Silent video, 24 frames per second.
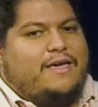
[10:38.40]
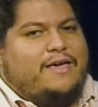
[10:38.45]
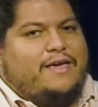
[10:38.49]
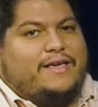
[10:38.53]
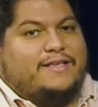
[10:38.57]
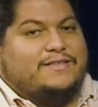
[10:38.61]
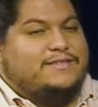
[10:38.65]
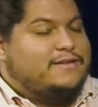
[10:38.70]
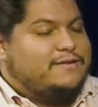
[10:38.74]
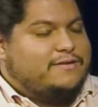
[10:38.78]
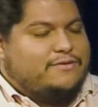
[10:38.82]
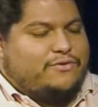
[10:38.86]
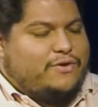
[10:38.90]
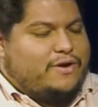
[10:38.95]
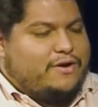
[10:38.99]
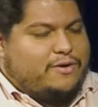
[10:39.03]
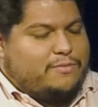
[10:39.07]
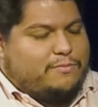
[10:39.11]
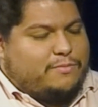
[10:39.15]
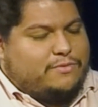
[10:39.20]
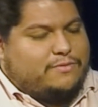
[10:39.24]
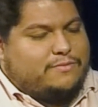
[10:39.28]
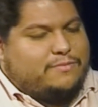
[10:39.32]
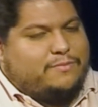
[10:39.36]
is
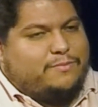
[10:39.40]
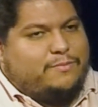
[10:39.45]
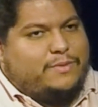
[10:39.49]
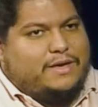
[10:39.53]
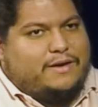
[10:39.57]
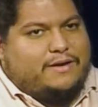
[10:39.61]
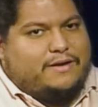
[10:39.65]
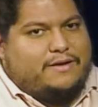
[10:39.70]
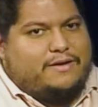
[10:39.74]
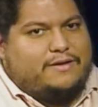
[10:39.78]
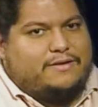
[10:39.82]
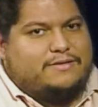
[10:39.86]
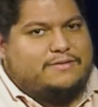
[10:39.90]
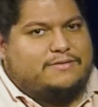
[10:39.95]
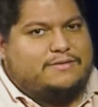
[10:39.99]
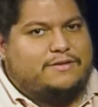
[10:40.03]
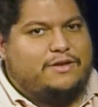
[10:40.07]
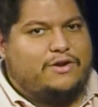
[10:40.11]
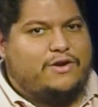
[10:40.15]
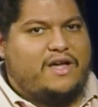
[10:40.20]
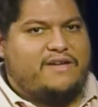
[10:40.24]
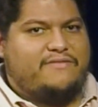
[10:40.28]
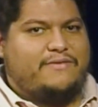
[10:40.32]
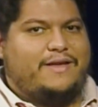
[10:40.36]
incredible because,
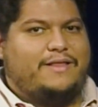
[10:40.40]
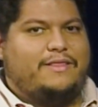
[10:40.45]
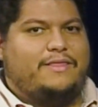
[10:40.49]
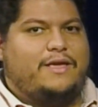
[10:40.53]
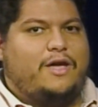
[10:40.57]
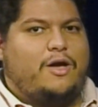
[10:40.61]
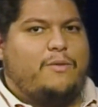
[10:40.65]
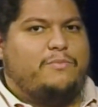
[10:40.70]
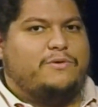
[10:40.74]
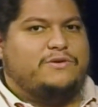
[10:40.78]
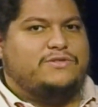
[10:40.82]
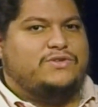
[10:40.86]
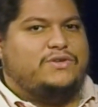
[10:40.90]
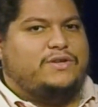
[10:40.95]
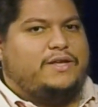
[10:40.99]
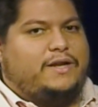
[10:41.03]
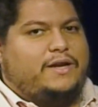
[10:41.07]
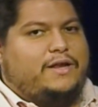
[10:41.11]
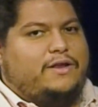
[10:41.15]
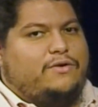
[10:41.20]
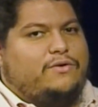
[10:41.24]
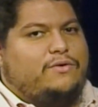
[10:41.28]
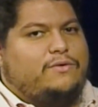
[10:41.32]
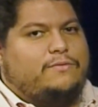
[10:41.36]
you know, I've had the
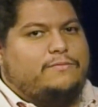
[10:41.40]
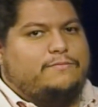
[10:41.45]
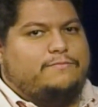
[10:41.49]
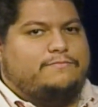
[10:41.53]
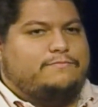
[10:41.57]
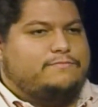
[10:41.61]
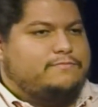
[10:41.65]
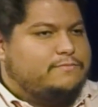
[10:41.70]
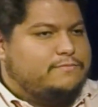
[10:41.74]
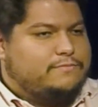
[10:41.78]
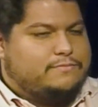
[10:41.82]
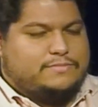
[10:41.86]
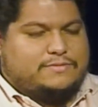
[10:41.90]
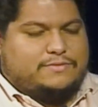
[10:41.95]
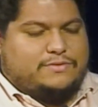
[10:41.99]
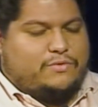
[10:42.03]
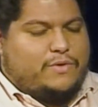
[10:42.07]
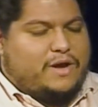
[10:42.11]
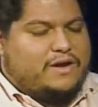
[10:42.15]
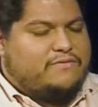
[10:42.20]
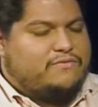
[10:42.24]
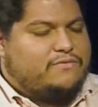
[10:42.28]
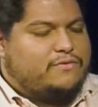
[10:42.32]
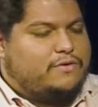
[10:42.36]
opportunity to to
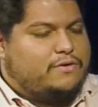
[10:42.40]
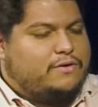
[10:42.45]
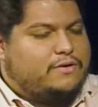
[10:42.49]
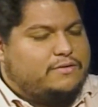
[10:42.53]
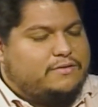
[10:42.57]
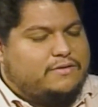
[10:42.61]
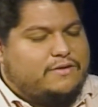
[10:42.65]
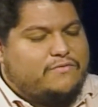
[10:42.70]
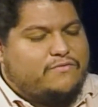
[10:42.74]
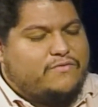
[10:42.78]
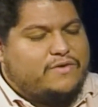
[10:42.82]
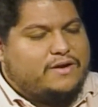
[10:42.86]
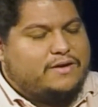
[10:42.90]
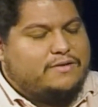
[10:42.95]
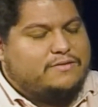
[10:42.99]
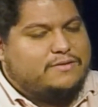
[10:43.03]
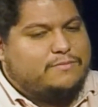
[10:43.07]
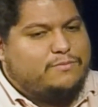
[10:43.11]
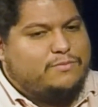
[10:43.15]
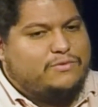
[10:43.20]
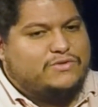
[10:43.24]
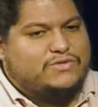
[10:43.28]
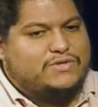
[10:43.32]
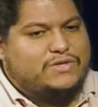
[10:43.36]
write for
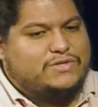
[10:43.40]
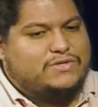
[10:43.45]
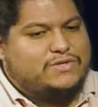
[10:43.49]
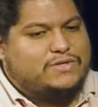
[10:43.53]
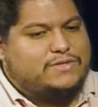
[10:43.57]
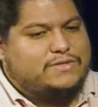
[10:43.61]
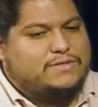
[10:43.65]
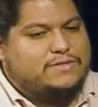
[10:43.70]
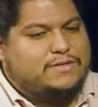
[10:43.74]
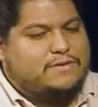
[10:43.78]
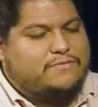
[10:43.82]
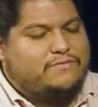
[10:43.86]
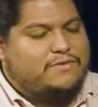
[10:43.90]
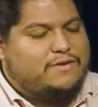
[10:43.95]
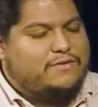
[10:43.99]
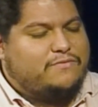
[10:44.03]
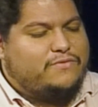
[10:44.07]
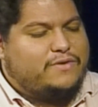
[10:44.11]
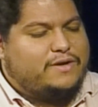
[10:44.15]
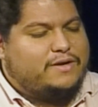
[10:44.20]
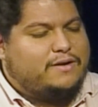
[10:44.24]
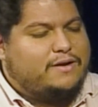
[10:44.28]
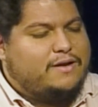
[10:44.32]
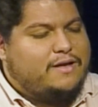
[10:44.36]
different musicians of
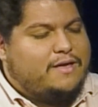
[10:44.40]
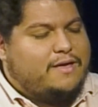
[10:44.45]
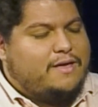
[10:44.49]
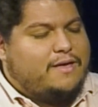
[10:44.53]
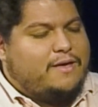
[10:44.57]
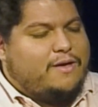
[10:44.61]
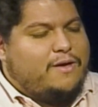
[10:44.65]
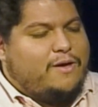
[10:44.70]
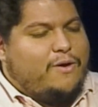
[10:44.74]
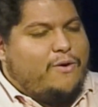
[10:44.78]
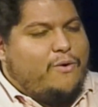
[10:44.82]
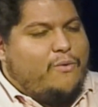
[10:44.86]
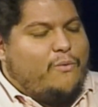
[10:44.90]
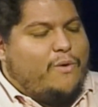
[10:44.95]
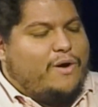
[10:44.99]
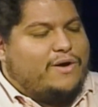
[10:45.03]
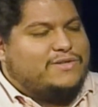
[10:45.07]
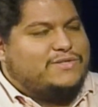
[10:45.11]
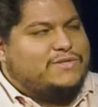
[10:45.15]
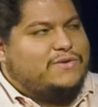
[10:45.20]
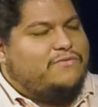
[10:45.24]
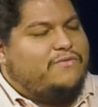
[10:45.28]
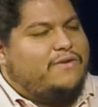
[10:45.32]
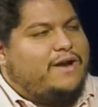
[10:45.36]
different
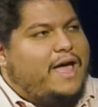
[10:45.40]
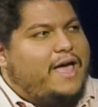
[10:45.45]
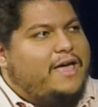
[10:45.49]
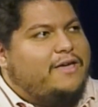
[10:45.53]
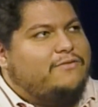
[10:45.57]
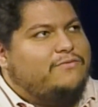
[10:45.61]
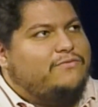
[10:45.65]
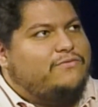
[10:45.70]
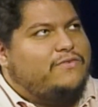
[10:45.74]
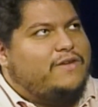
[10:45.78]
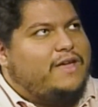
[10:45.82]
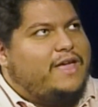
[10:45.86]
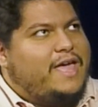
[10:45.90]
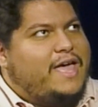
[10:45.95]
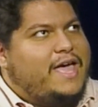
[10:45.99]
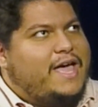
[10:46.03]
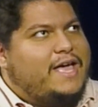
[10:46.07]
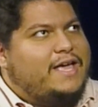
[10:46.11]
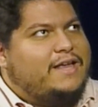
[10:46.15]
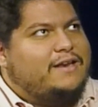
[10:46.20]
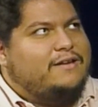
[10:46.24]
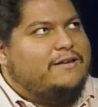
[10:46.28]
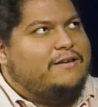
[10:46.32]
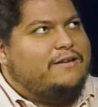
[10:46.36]
walks of life,
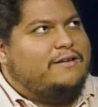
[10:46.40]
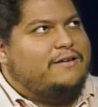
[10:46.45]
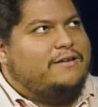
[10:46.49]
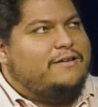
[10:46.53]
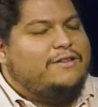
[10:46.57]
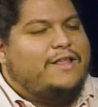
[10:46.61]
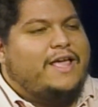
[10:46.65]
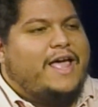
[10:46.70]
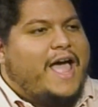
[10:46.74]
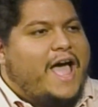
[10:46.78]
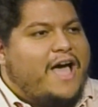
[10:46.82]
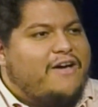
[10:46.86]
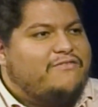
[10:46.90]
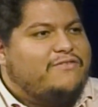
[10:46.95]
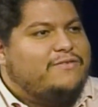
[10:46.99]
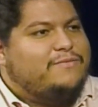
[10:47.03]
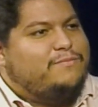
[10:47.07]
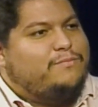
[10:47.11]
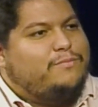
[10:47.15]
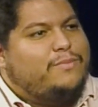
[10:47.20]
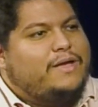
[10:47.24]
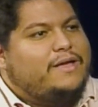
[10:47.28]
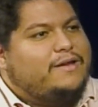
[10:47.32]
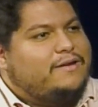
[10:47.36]
and they
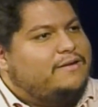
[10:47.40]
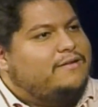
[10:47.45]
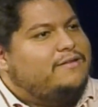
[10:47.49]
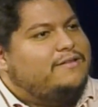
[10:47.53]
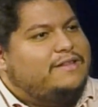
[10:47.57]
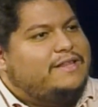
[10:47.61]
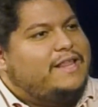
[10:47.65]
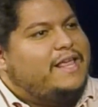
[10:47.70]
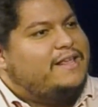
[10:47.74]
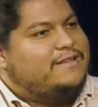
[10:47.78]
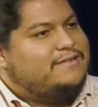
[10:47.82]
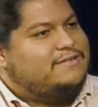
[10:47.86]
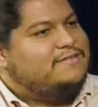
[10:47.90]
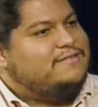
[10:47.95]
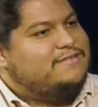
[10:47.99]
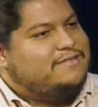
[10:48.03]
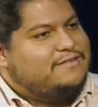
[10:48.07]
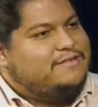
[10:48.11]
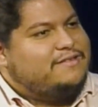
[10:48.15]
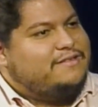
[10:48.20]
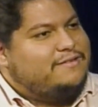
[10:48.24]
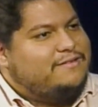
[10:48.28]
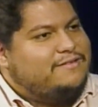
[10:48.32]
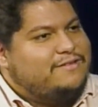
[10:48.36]
haven't been this,
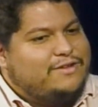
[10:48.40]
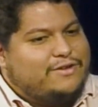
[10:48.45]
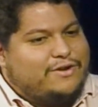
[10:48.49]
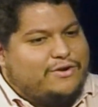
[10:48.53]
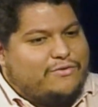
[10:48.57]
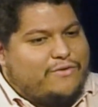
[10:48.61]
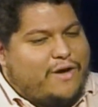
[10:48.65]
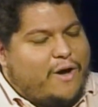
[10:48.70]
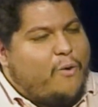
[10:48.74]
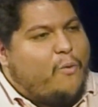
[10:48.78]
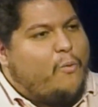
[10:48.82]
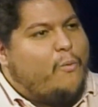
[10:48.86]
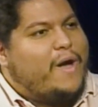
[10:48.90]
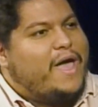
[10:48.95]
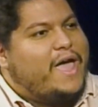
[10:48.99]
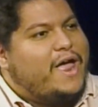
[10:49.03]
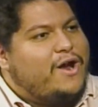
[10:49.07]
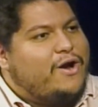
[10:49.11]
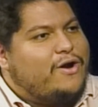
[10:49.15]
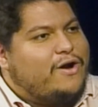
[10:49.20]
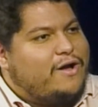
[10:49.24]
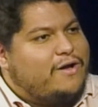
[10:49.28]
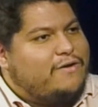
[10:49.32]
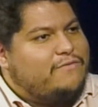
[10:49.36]
you know,
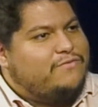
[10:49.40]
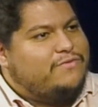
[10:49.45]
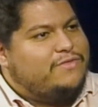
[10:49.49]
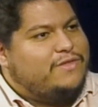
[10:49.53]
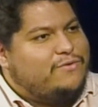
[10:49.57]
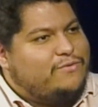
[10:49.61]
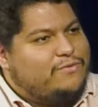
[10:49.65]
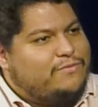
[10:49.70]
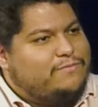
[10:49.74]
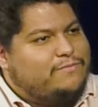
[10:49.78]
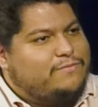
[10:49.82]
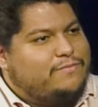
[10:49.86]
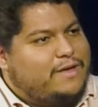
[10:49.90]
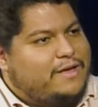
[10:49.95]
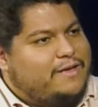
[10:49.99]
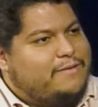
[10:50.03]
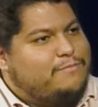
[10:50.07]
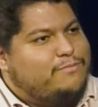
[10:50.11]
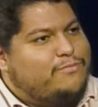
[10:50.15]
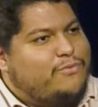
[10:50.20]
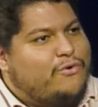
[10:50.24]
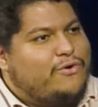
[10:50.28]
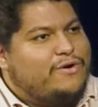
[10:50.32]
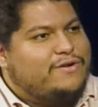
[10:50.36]
aware of the
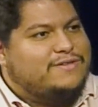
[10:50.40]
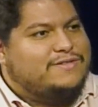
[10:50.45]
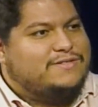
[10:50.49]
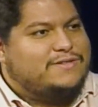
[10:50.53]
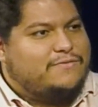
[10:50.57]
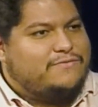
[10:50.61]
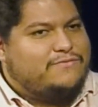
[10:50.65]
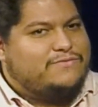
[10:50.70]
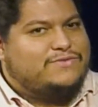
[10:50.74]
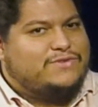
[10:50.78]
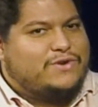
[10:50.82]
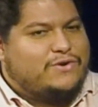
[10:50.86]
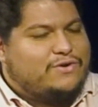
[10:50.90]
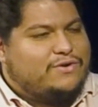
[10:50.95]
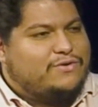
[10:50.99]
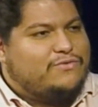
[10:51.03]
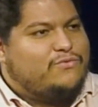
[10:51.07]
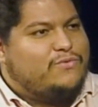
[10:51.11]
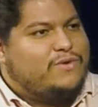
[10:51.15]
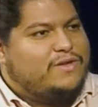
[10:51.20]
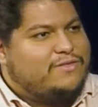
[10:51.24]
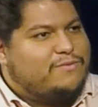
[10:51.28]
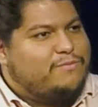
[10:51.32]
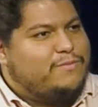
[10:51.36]
importance of certain
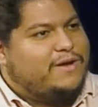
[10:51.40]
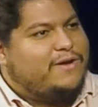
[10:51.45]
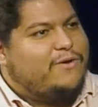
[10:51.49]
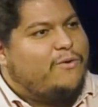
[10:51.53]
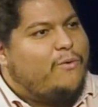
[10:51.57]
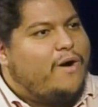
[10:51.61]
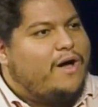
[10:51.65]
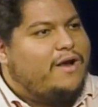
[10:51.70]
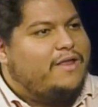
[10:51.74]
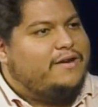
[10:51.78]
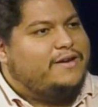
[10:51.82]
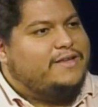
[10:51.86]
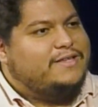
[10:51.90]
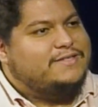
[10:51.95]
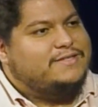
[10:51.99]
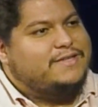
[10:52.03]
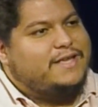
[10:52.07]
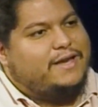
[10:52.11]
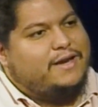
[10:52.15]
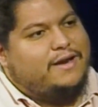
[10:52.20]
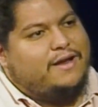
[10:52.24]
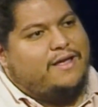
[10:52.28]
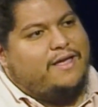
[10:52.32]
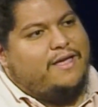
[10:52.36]
rhythmic qualities
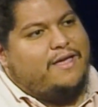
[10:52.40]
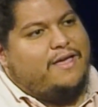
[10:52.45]
that